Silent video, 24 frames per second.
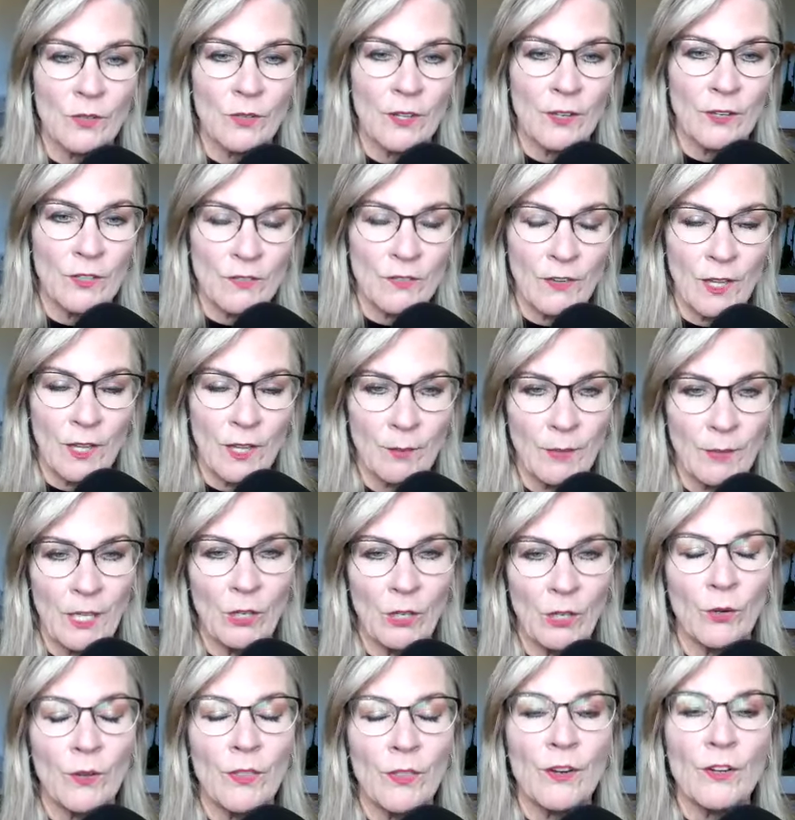or their
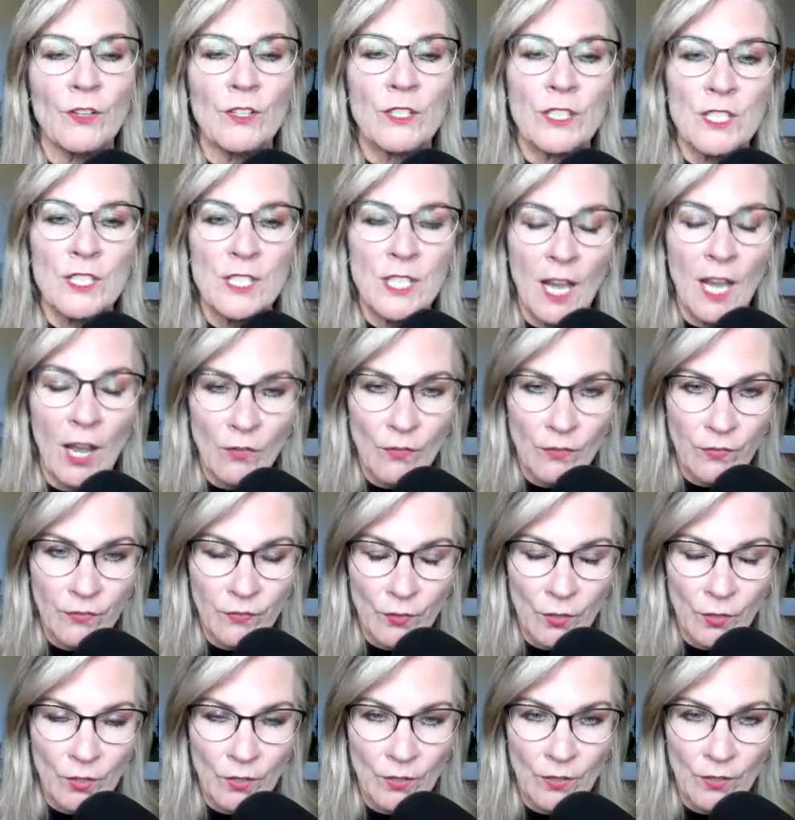development, or they're
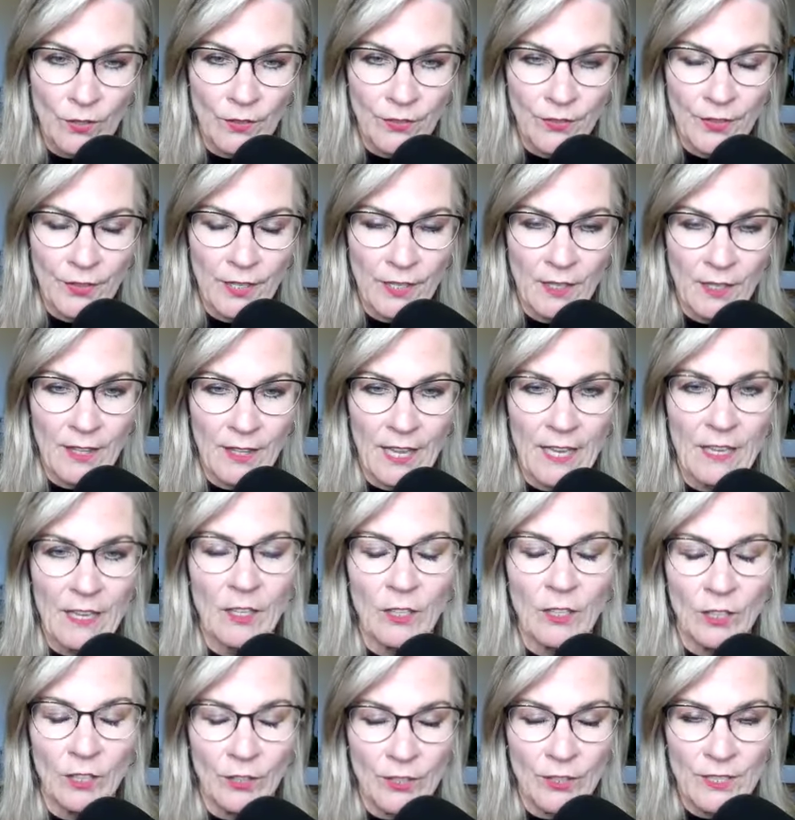doubtful that they
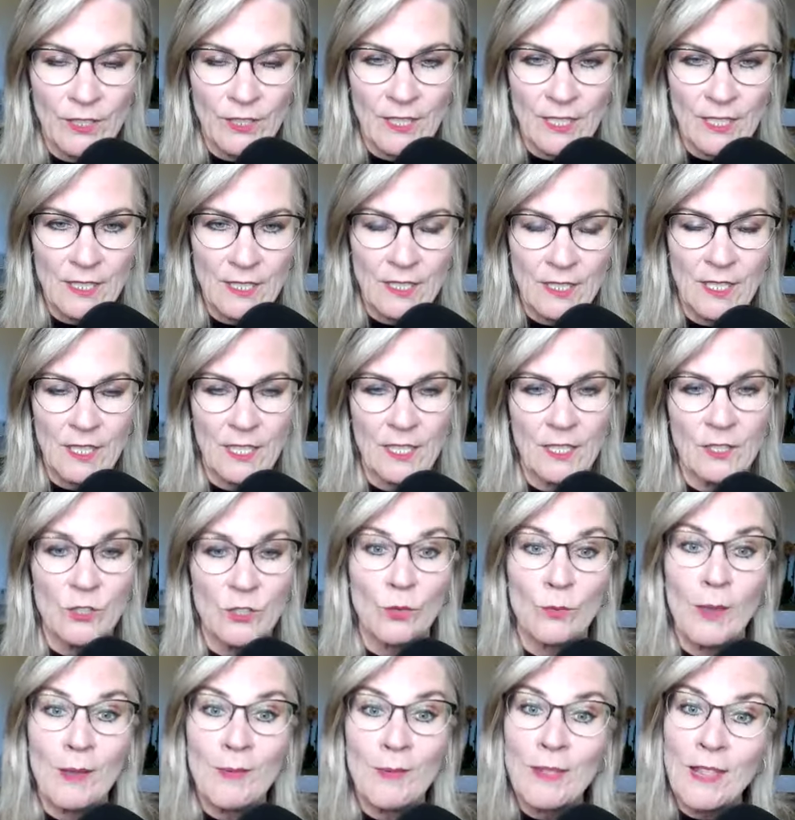can learn these things,
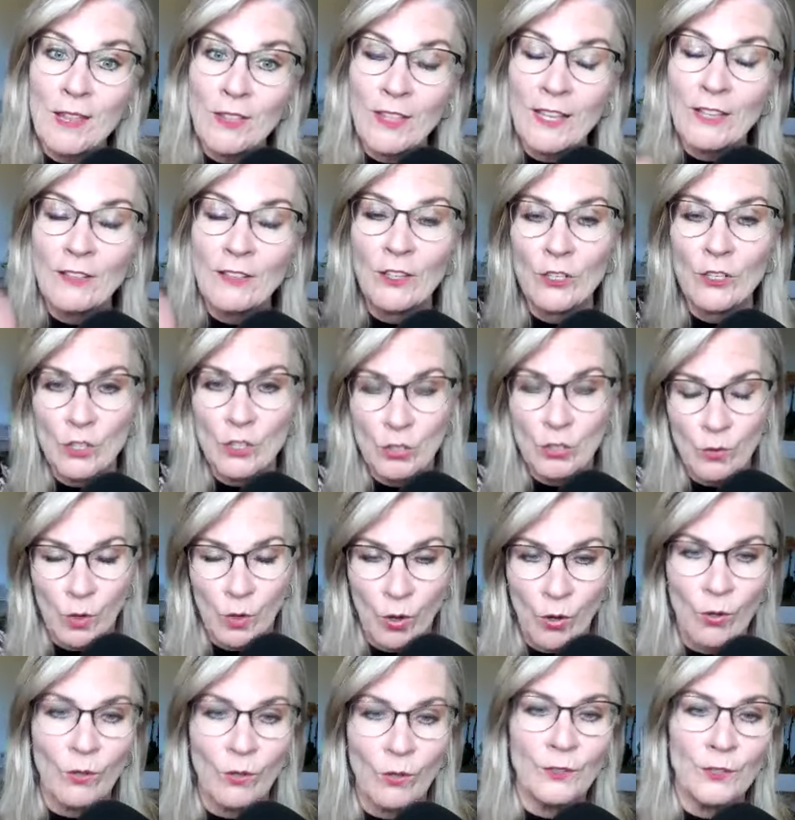or maybe they think they're too
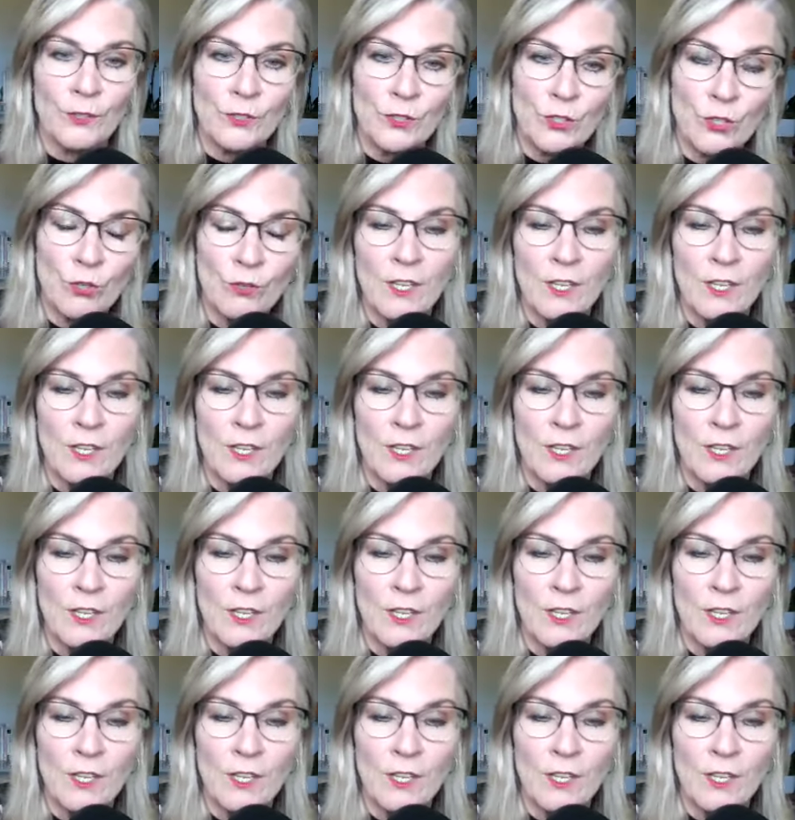old or too